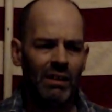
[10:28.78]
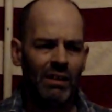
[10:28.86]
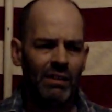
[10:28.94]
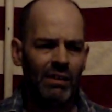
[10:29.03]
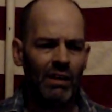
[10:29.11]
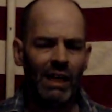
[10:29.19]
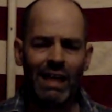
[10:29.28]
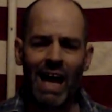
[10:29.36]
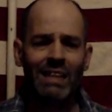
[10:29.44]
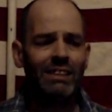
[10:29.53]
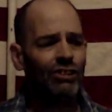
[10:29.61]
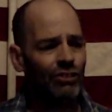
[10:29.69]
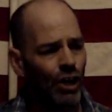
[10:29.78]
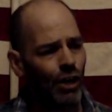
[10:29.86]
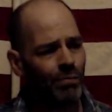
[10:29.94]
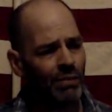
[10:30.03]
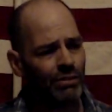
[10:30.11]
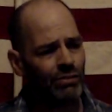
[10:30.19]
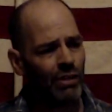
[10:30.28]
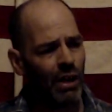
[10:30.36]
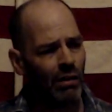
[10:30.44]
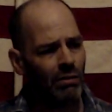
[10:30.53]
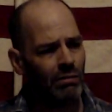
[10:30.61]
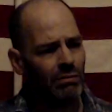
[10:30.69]
They're like, I deserve this
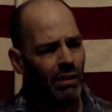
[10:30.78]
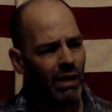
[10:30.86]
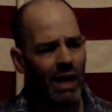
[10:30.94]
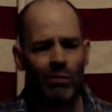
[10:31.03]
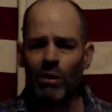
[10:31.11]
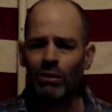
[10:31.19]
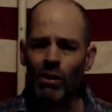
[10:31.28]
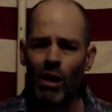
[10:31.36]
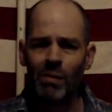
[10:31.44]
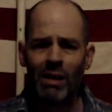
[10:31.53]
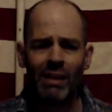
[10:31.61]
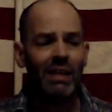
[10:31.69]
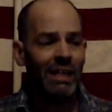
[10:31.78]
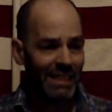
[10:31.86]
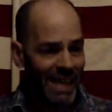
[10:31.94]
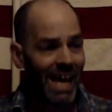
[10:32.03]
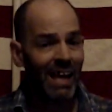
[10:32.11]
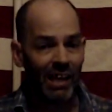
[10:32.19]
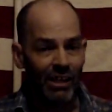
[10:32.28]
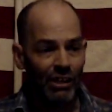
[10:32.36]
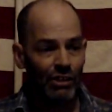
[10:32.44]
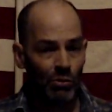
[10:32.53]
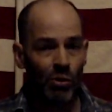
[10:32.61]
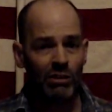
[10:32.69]
stuff. I worked all my life. Yeah,
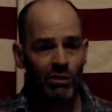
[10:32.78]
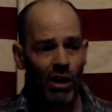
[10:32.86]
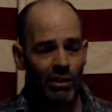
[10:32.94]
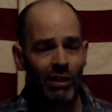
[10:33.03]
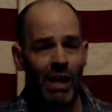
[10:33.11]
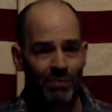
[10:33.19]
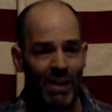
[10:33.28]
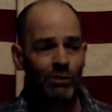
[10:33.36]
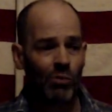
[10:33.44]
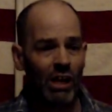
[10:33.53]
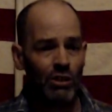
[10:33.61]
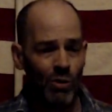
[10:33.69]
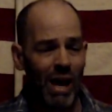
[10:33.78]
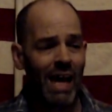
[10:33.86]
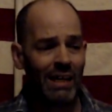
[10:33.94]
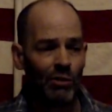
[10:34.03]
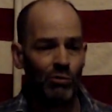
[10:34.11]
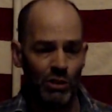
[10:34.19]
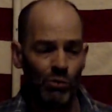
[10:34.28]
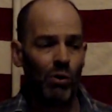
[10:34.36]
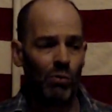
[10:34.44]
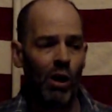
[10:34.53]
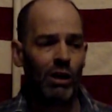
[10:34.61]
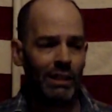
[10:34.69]
you worked all your life. That's why you had it when you were
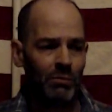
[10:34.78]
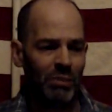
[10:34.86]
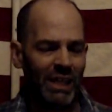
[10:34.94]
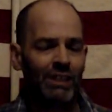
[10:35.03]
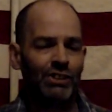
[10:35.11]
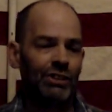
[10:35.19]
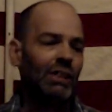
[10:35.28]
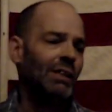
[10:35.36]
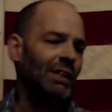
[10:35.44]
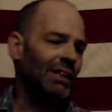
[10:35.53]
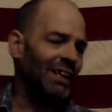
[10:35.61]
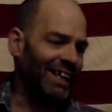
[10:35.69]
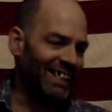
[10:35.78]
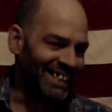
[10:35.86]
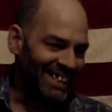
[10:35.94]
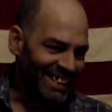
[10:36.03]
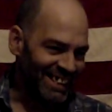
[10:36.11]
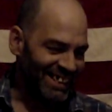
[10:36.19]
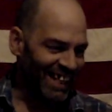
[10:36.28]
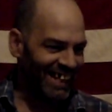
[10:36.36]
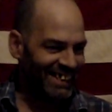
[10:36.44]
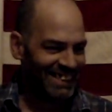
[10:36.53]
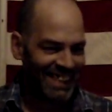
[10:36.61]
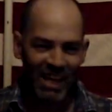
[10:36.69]
working, bitch. Like
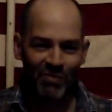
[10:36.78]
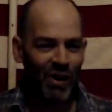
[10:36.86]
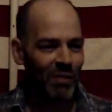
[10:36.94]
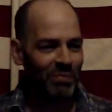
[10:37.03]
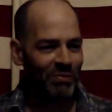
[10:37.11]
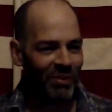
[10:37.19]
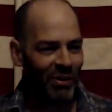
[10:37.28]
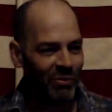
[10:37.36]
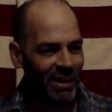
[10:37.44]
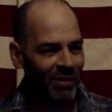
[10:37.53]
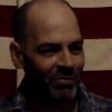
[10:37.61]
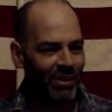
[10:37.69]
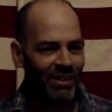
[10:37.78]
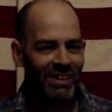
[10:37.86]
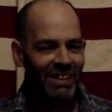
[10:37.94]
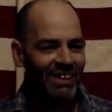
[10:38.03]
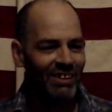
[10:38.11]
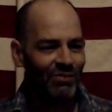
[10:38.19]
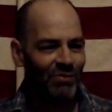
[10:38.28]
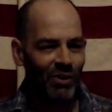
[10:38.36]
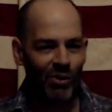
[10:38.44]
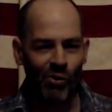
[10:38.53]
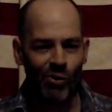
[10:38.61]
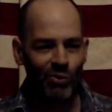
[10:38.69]
save up or whatever for
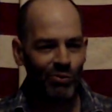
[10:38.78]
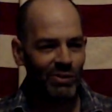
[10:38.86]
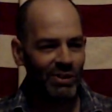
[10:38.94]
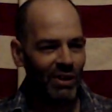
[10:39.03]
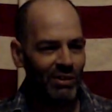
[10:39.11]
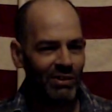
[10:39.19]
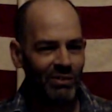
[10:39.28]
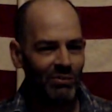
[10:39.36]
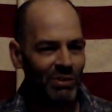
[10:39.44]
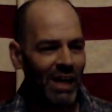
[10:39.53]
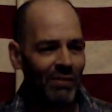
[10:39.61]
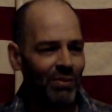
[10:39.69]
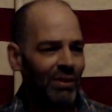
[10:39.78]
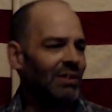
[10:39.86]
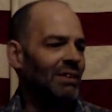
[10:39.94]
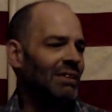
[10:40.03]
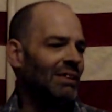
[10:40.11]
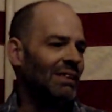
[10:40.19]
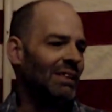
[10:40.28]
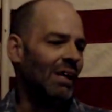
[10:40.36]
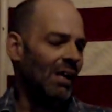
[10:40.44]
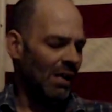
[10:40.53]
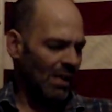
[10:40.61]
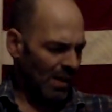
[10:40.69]
old, your whatever.
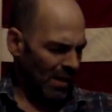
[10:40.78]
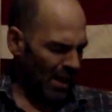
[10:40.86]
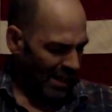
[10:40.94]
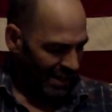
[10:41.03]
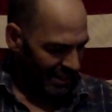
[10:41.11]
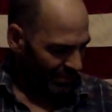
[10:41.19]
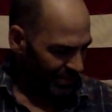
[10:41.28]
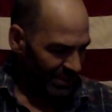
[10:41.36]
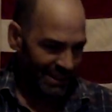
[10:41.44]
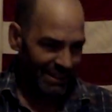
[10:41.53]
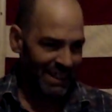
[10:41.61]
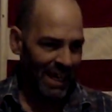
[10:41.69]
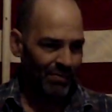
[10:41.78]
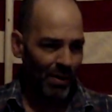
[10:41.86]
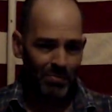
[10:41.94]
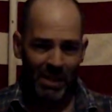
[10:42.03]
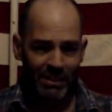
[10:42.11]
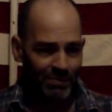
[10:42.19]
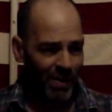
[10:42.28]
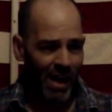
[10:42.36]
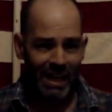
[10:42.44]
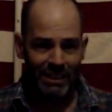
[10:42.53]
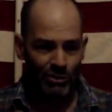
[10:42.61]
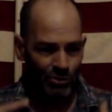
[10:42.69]
If you didn't save up, that's
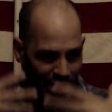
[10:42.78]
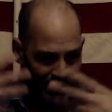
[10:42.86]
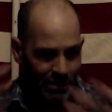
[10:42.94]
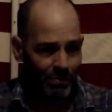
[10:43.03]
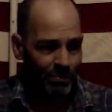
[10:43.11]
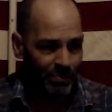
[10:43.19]
fine. You get the